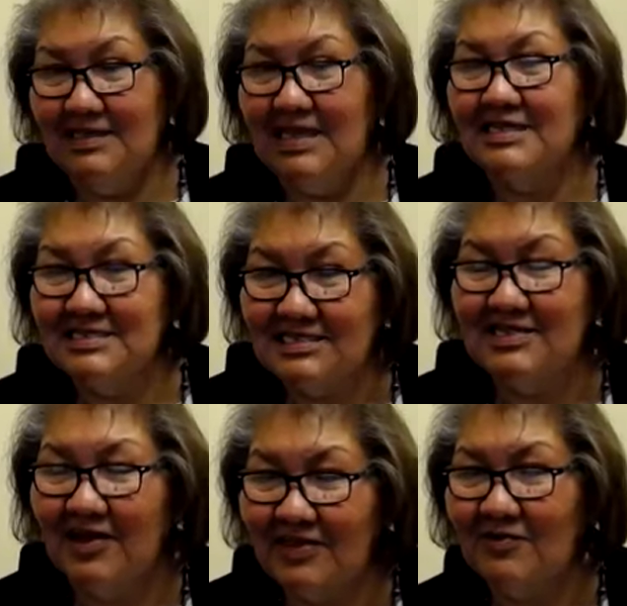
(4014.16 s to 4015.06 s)
That's
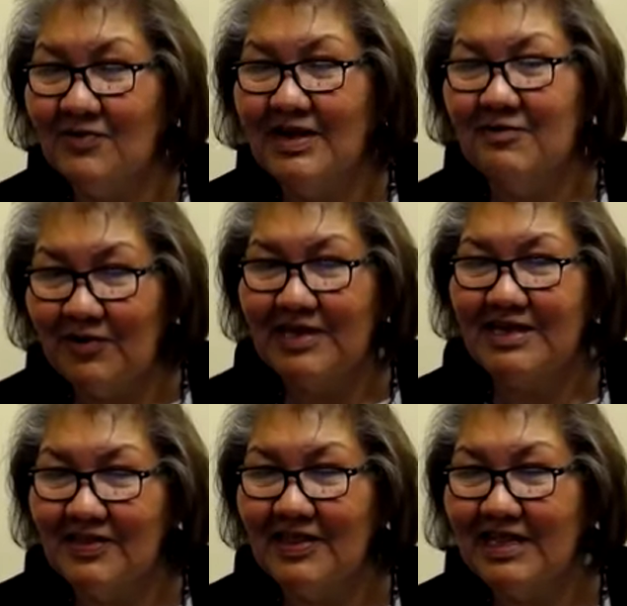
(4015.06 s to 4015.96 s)
not the way we
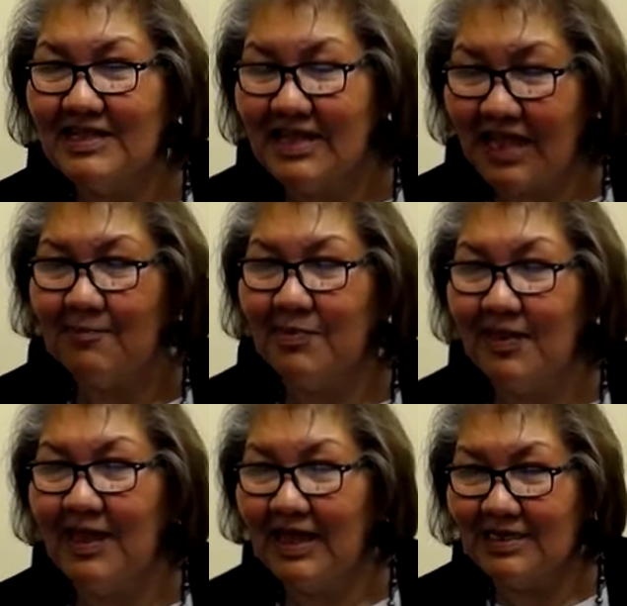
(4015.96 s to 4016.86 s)
collect that
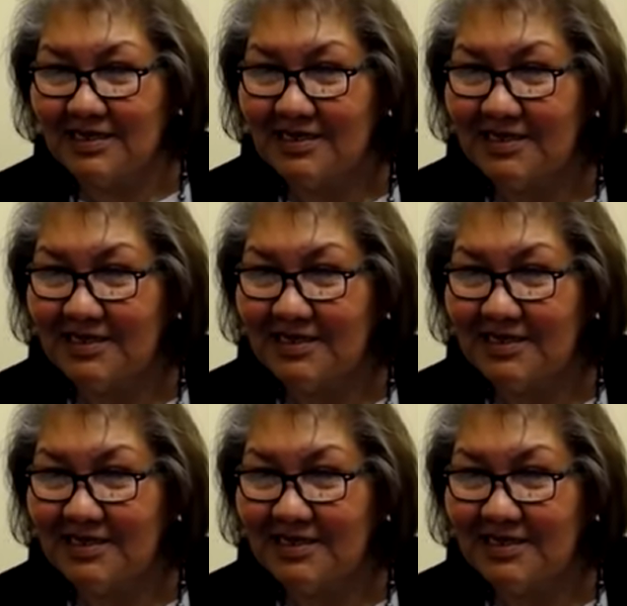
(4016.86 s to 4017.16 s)
plant